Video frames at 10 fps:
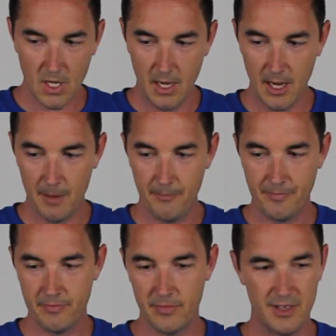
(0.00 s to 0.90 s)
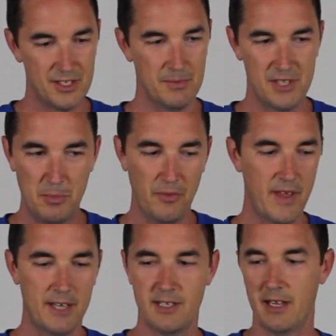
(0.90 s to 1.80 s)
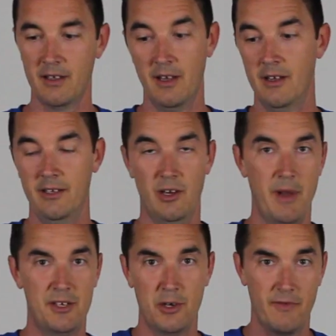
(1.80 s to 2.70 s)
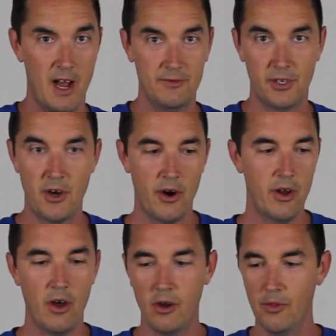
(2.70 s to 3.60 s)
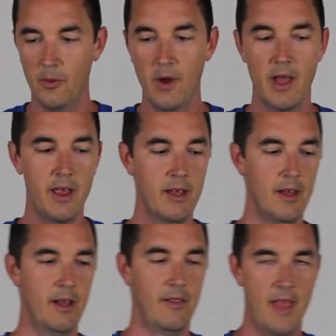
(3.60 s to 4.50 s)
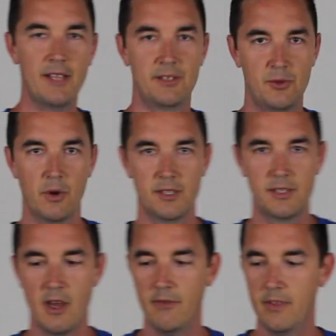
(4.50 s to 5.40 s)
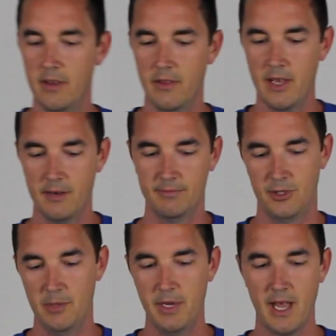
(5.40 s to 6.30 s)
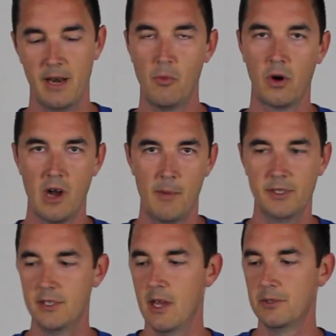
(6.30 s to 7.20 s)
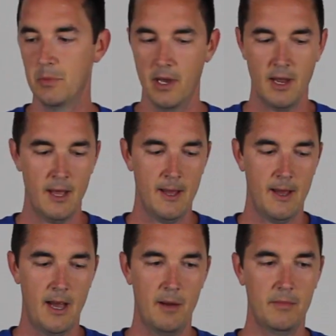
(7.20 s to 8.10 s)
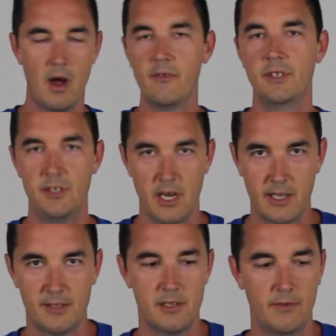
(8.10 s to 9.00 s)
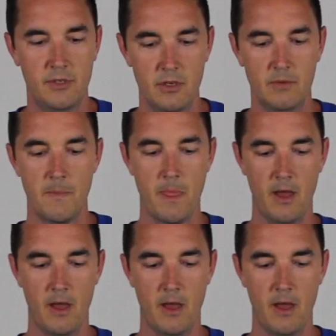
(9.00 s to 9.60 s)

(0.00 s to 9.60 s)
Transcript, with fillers: Um, there's some simple things like, you know, make sure your valves are turned on all the way, that sort of stuff that, that should be kind of more common sense, but um, obviously check that stuff too.